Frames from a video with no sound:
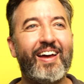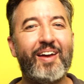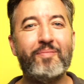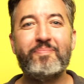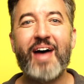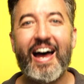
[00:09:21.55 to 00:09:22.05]

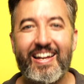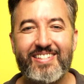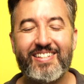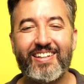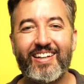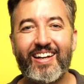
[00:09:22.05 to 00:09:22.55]

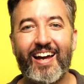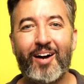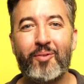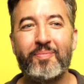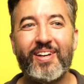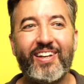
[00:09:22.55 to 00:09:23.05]
imagining
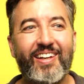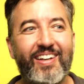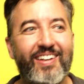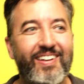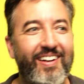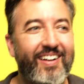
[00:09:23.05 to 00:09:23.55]
how
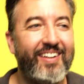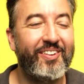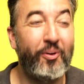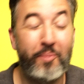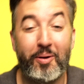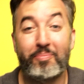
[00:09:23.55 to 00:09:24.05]
many
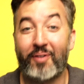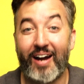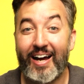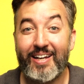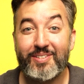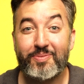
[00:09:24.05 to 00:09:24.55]
Nobel
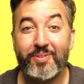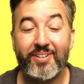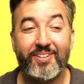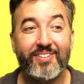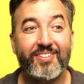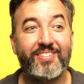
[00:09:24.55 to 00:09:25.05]
Prize
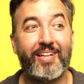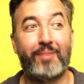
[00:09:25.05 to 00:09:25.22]
winners,